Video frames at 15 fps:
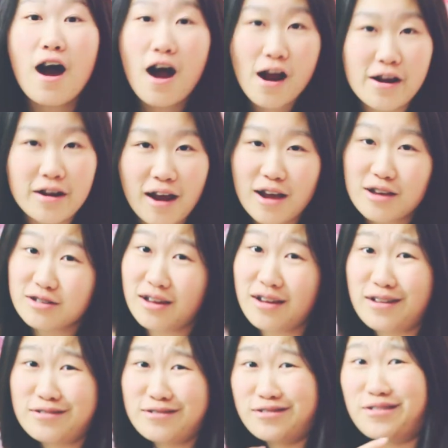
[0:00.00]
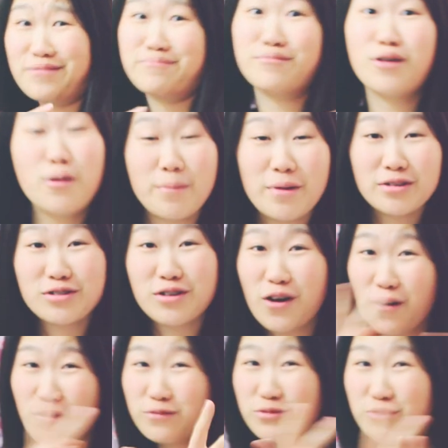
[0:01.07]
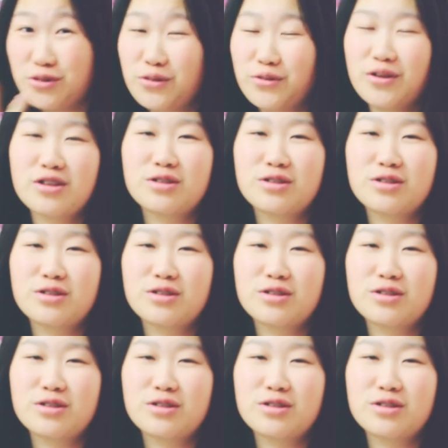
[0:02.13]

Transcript: Alright guys, it is the moment of truth.